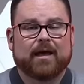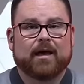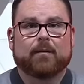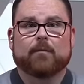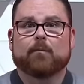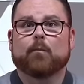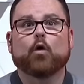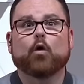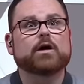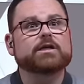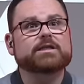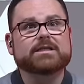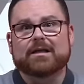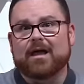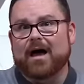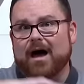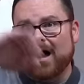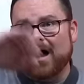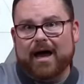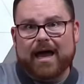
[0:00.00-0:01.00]
Moore's
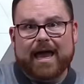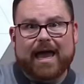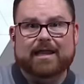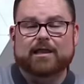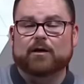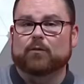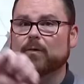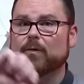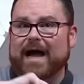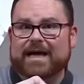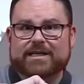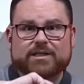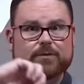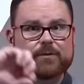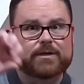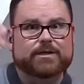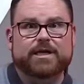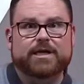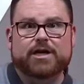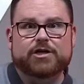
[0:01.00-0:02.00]
law and the
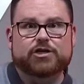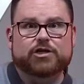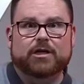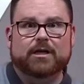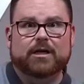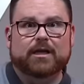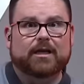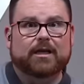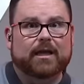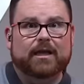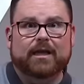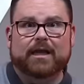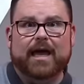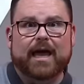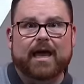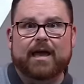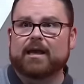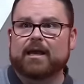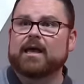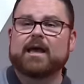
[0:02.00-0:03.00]
rasterization
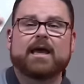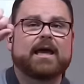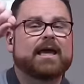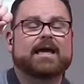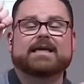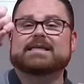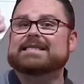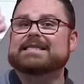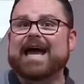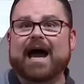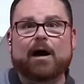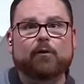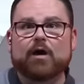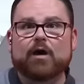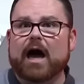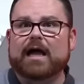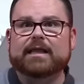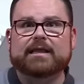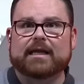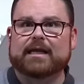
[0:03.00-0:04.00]
lang is now
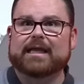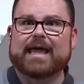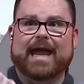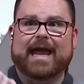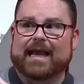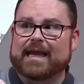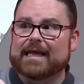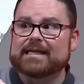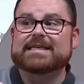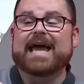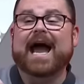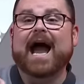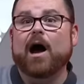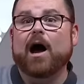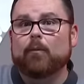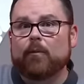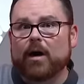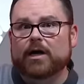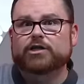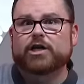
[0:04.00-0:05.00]
not the lane. It's how
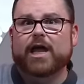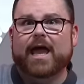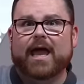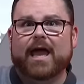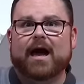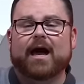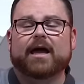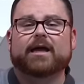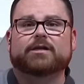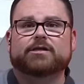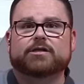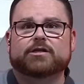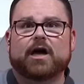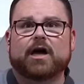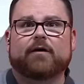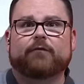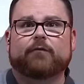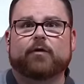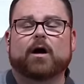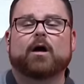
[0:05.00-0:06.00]
much AI and
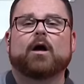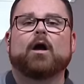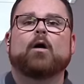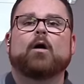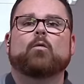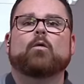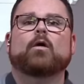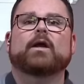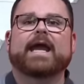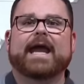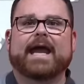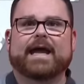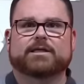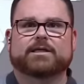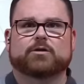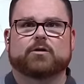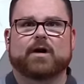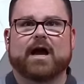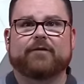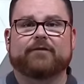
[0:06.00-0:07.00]
software will
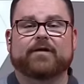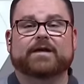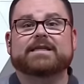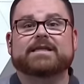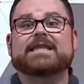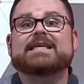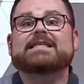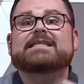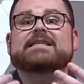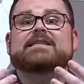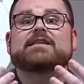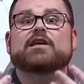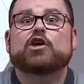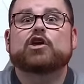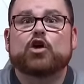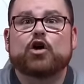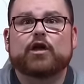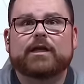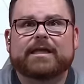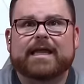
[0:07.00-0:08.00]
enhance graphics. And this is a
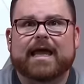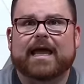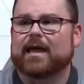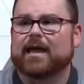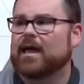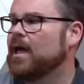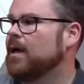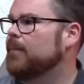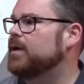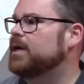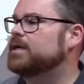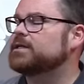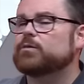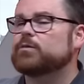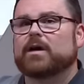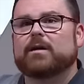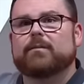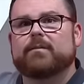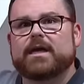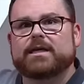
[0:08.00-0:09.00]
good thing because
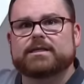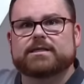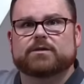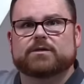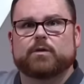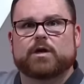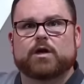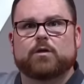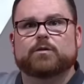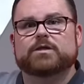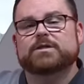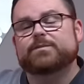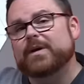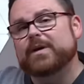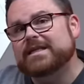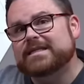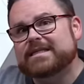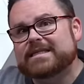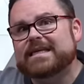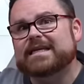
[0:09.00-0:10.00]
what it means is when you
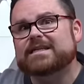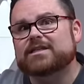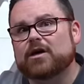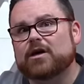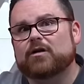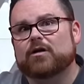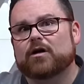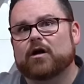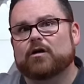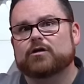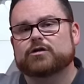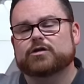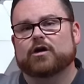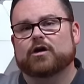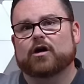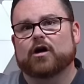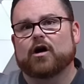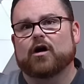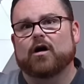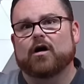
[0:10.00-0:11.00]
spend $600 on a
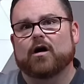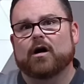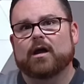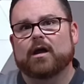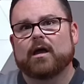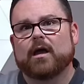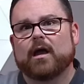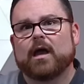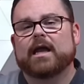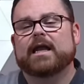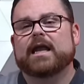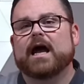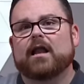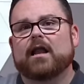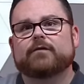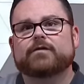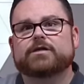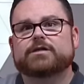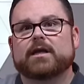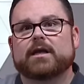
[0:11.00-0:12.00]
card, now all
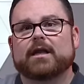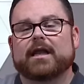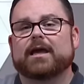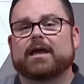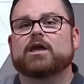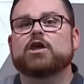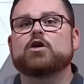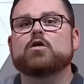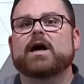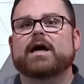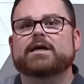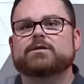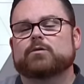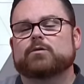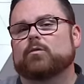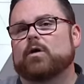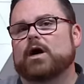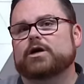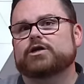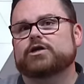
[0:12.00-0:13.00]
of a sudden, like you guys were
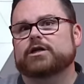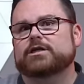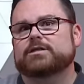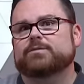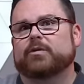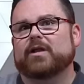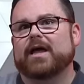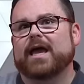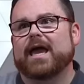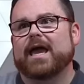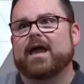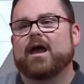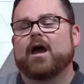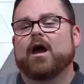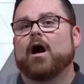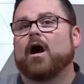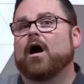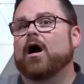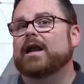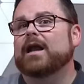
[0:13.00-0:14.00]
watching us play
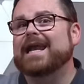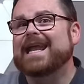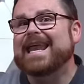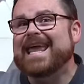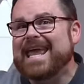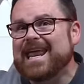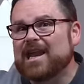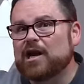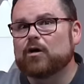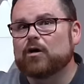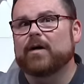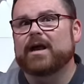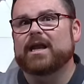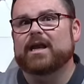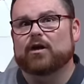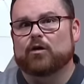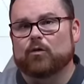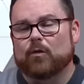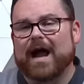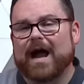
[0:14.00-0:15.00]
on an
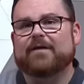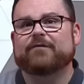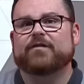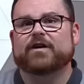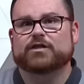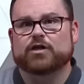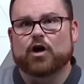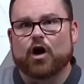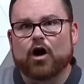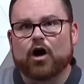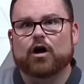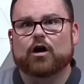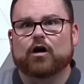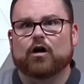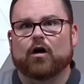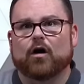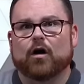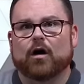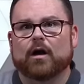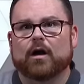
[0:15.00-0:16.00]
integrated graphics art
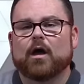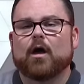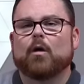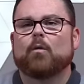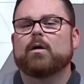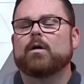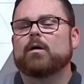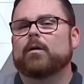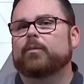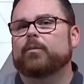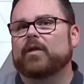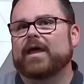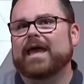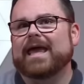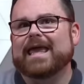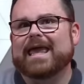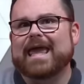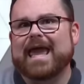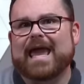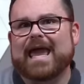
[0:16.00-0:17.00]
card, we were
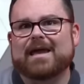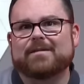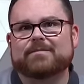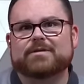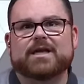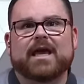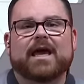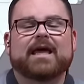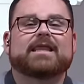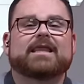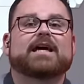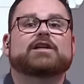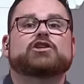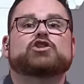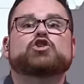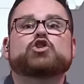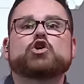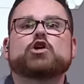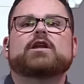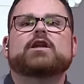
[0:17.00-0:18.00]
playing games that
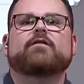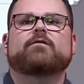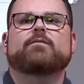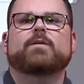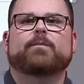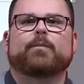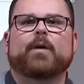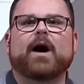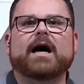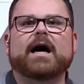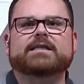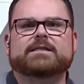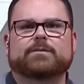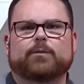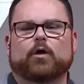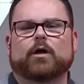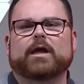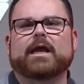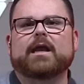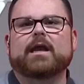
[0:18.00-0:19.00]
shouldn't have been
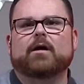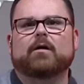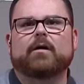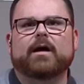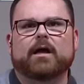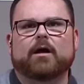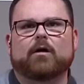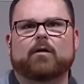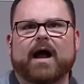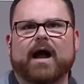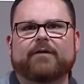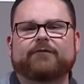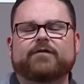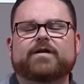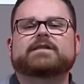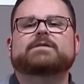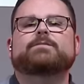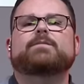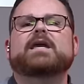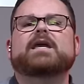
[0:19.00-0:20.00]
possible on integrated
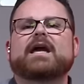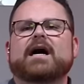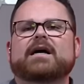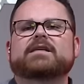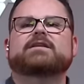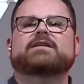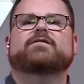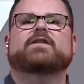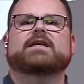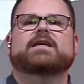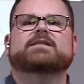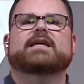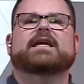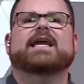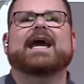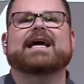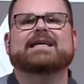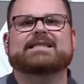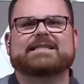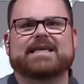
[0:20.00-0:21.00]
graphics because of things like
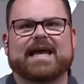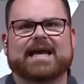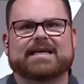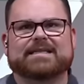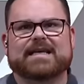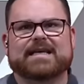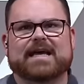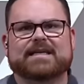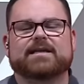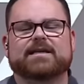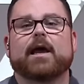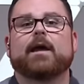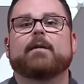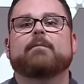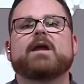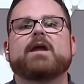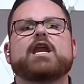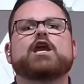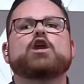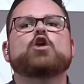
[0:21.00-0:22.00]
XESS,
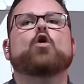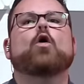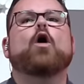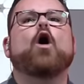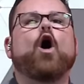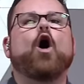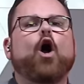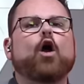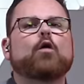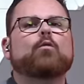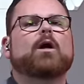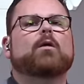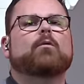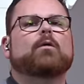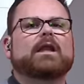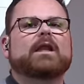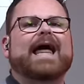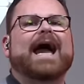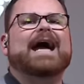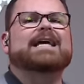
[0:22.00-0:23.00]
meaning your hardware
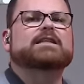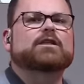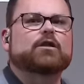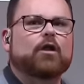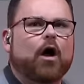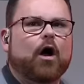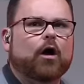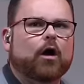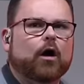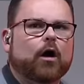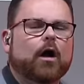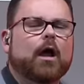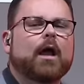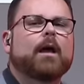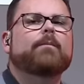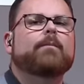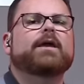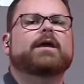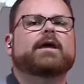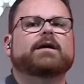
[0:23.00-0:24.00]
will last longer
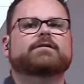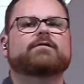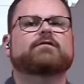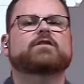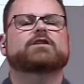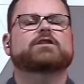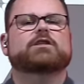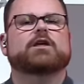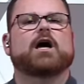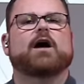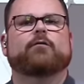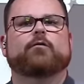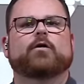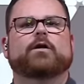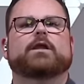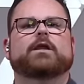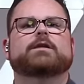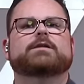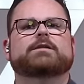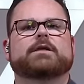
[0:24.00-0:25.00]
because of the software
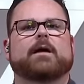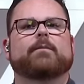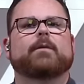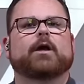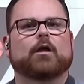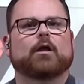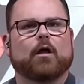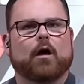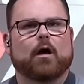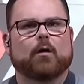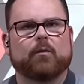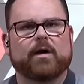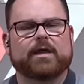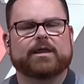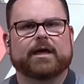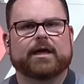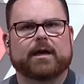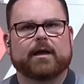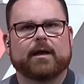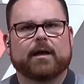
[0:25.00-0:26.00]
that is coming along with
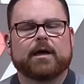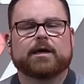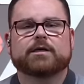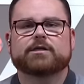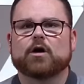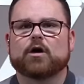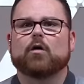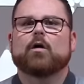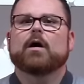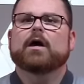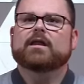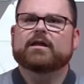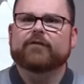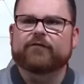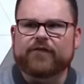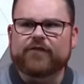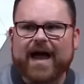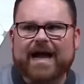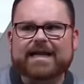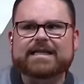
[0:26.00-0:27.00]
it. So the
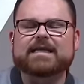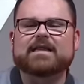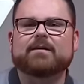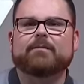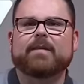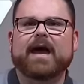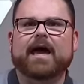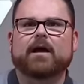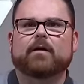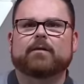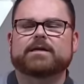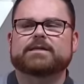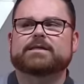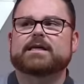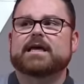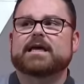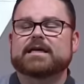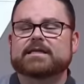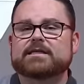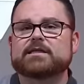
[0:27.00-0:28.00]
fact of the matter is,
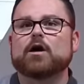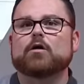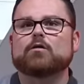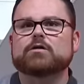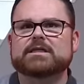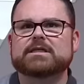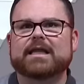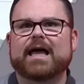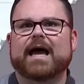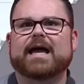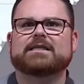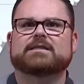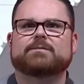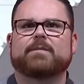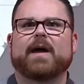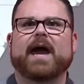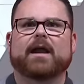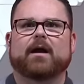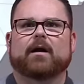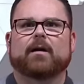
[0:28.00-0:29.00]
is those lines
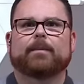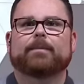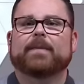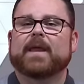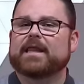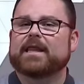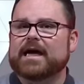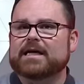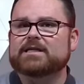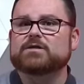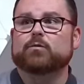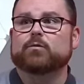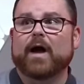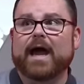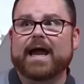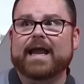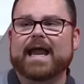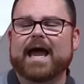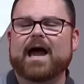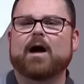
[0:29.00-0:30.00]
matter. And that's
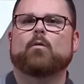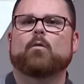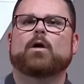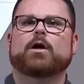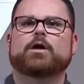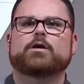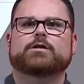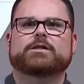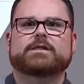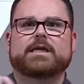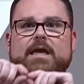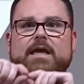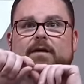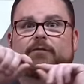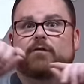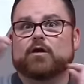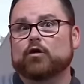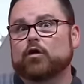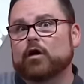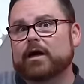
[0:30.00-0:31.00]
right now where you see,
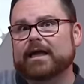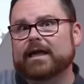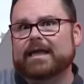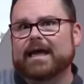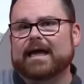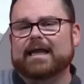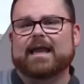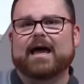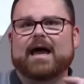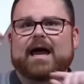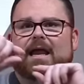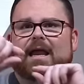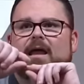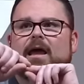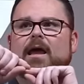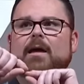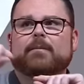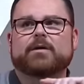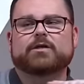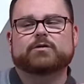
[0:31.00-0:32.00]
if you look at that line
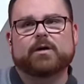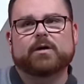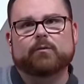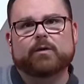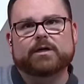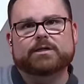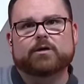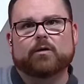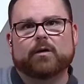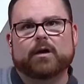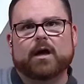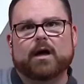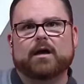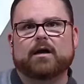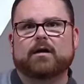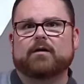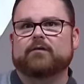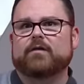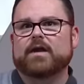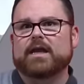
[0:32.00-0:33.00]
between what's going on
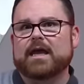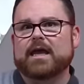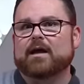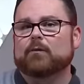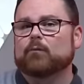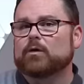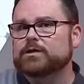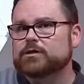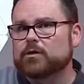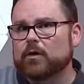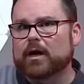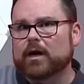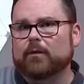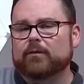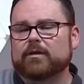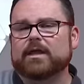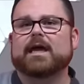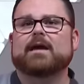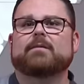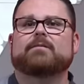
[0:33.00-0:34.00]
in NVIDIA and what's going on
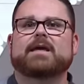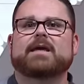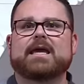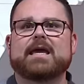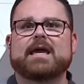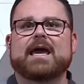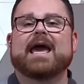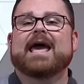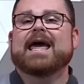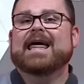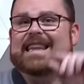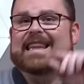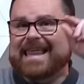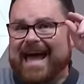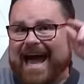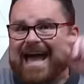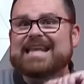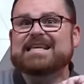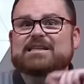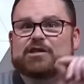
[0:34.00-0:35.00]
with AMD,
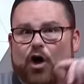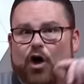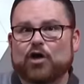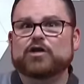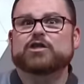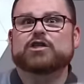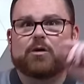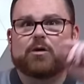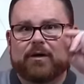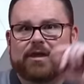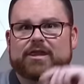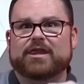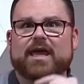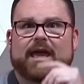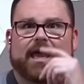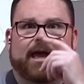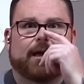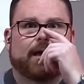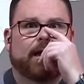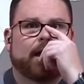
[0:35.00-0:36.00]
that is also a
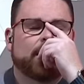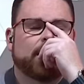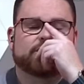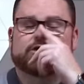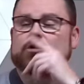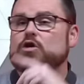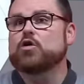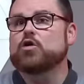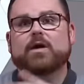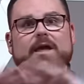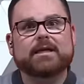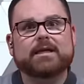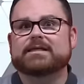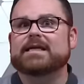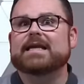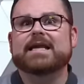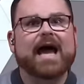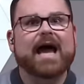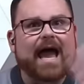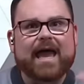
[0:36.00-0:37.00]
thing. So you can
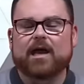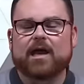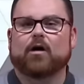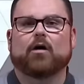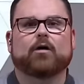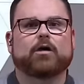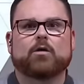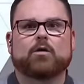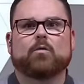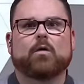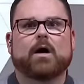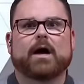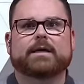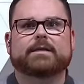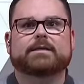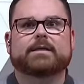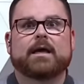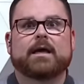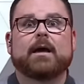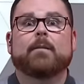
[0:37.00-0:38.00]
deny it all you
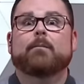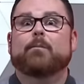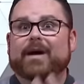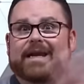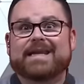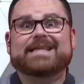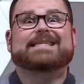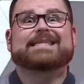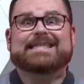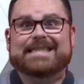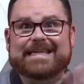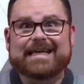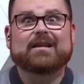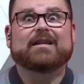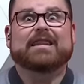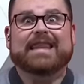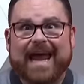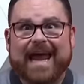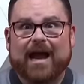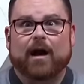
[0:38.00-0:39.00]
want, but it's still
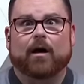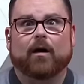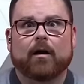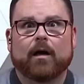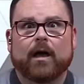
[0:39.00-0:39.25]
there.